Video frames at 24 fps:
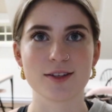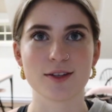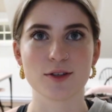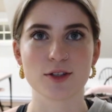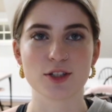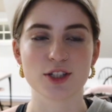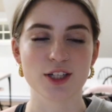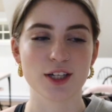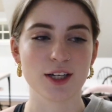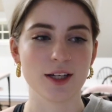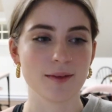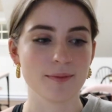So
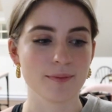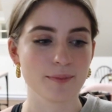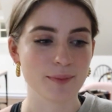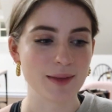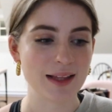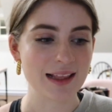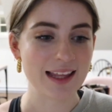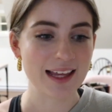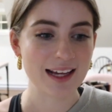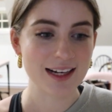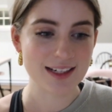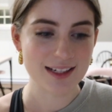she'll be
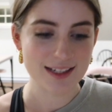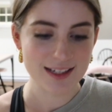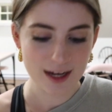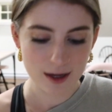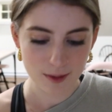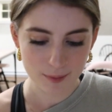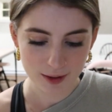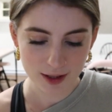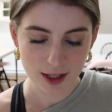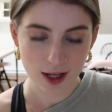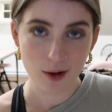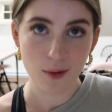linked
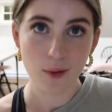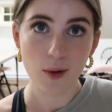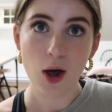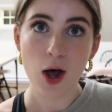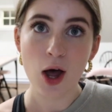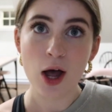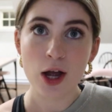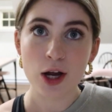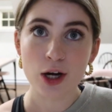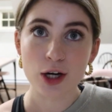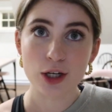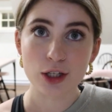down below,
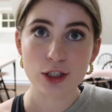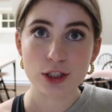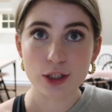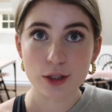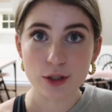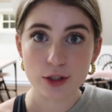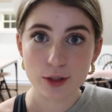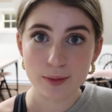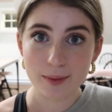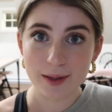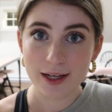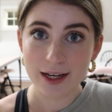her
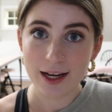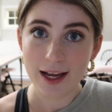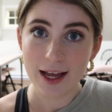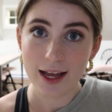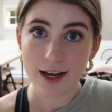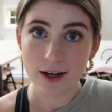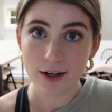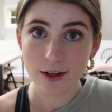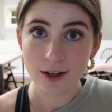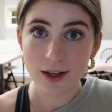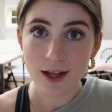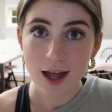social media
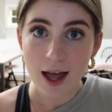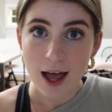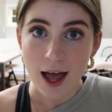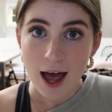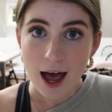handle.